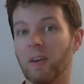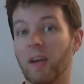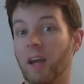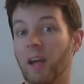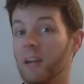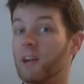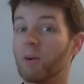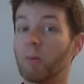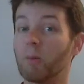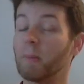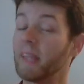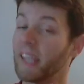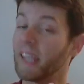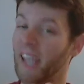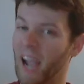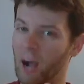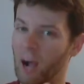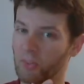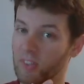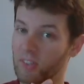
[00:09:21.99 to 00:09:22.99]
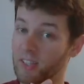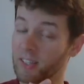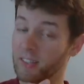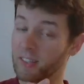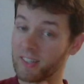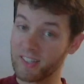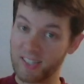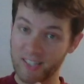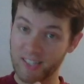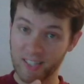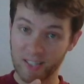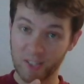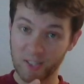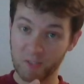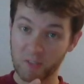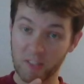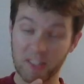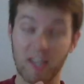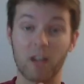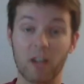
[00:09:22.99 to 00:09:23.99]
and they will be counting the sins of
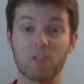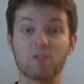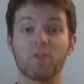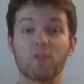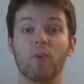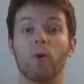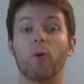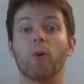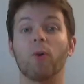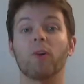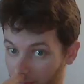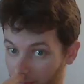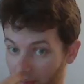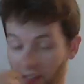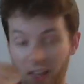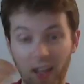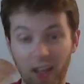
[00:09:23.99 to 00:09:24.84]
the townsfolk.